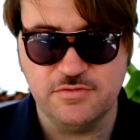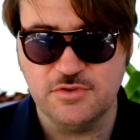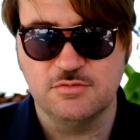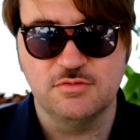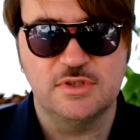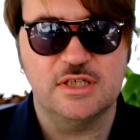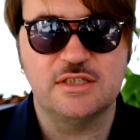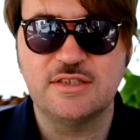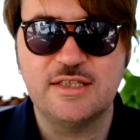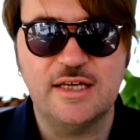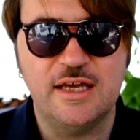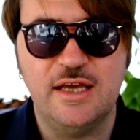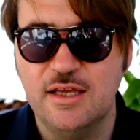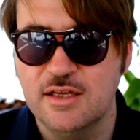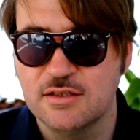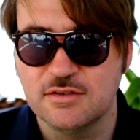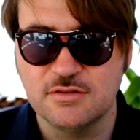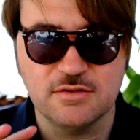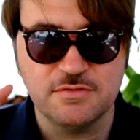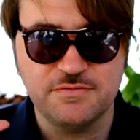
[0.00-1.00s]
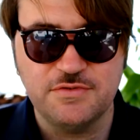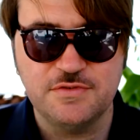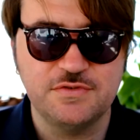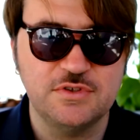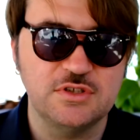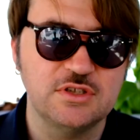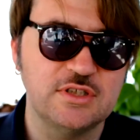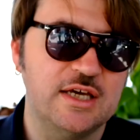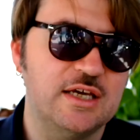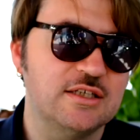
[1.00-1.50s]
from that day,
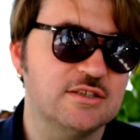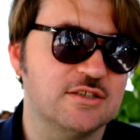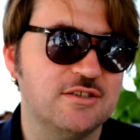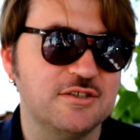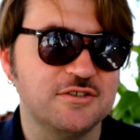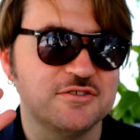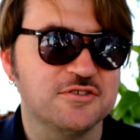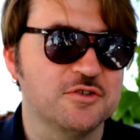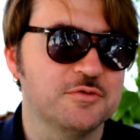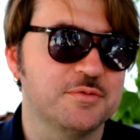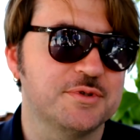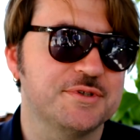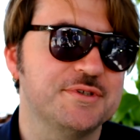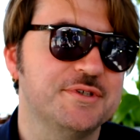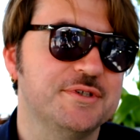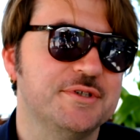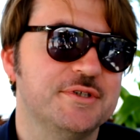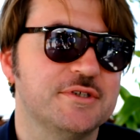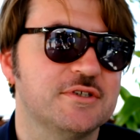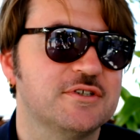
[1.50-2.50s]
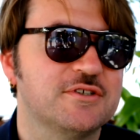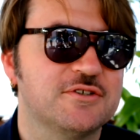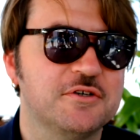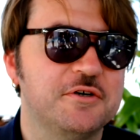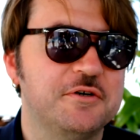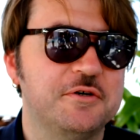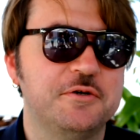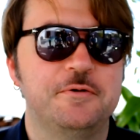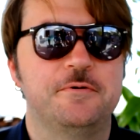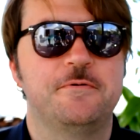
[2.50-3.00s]
15 days, and it's over.
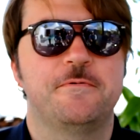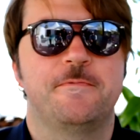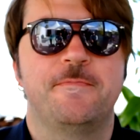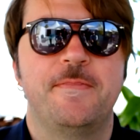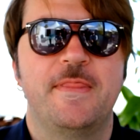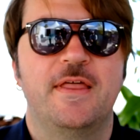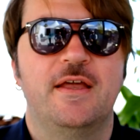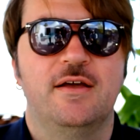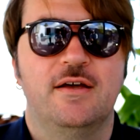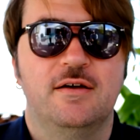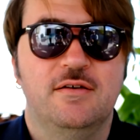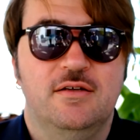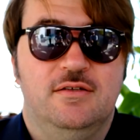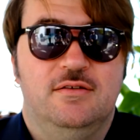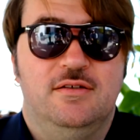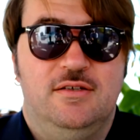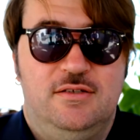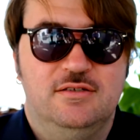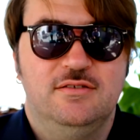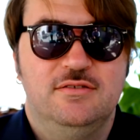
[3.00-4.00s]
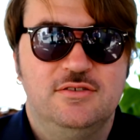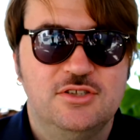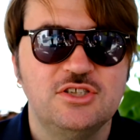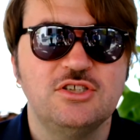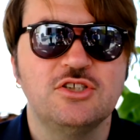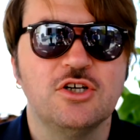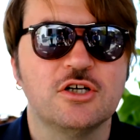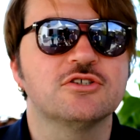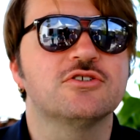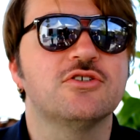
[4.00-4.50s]
So
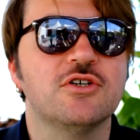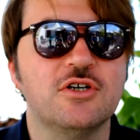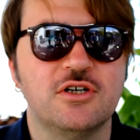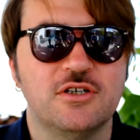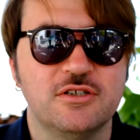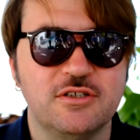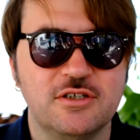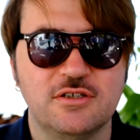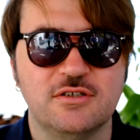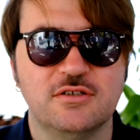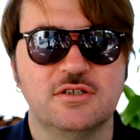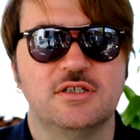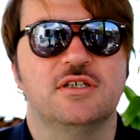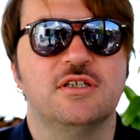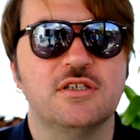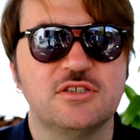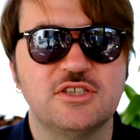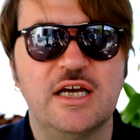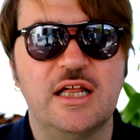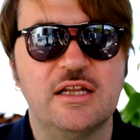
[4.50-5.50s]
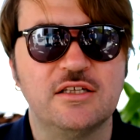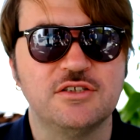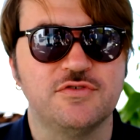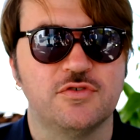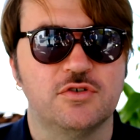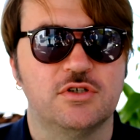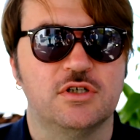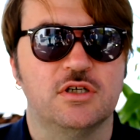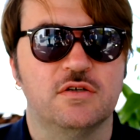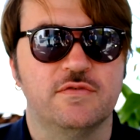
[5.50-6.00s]
this is also, you know, a
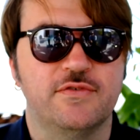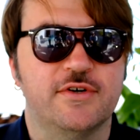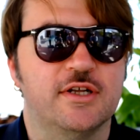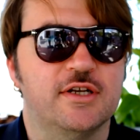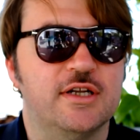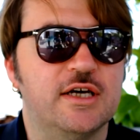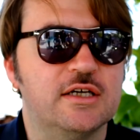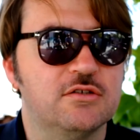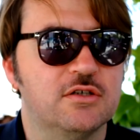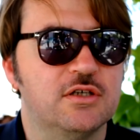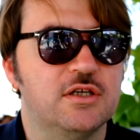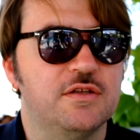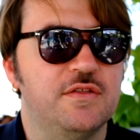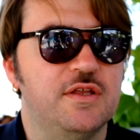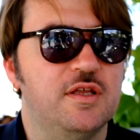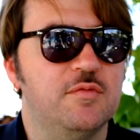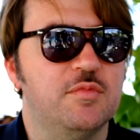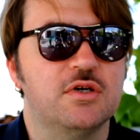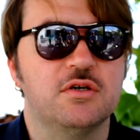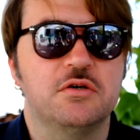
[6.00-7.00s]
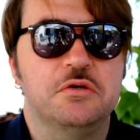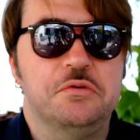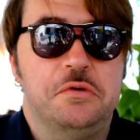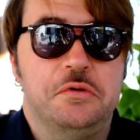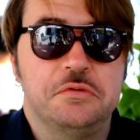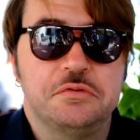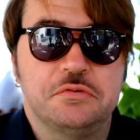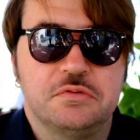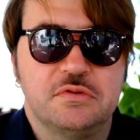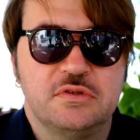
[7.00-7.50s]
challenge for an actor, I think,
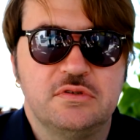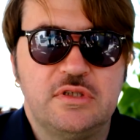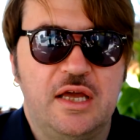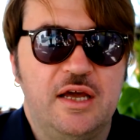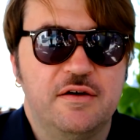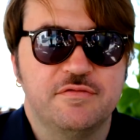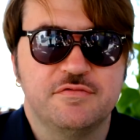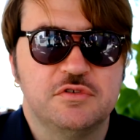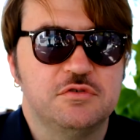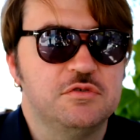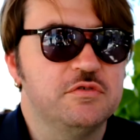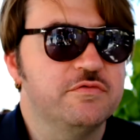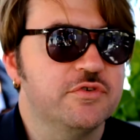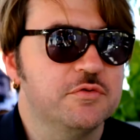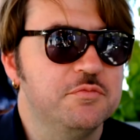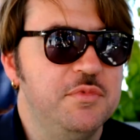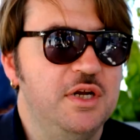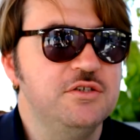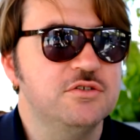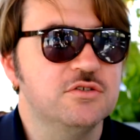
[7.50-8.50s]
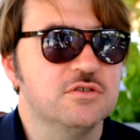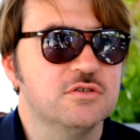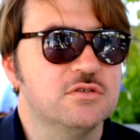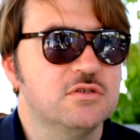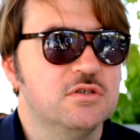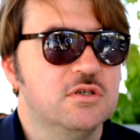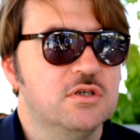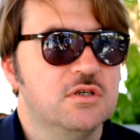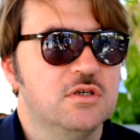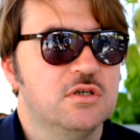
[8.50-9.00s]
because they have no
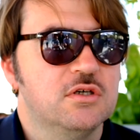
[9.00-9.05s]
information.